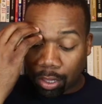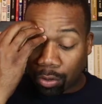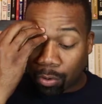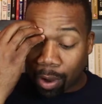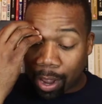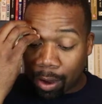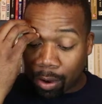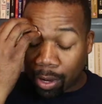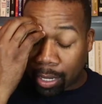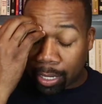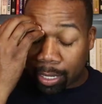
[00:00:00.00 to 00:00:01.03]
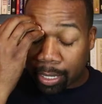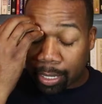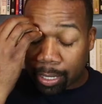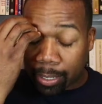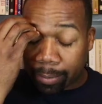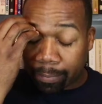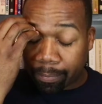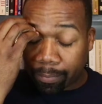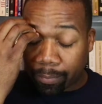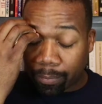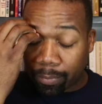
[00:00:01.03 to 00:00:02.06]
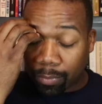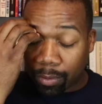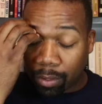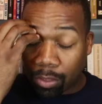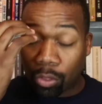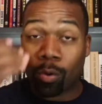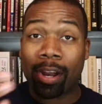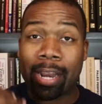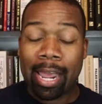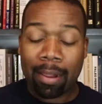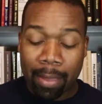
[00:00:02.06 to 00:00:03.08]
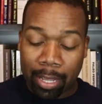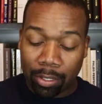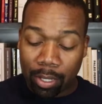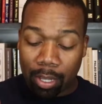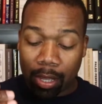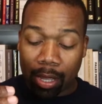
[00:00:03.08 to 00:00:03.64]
through our database,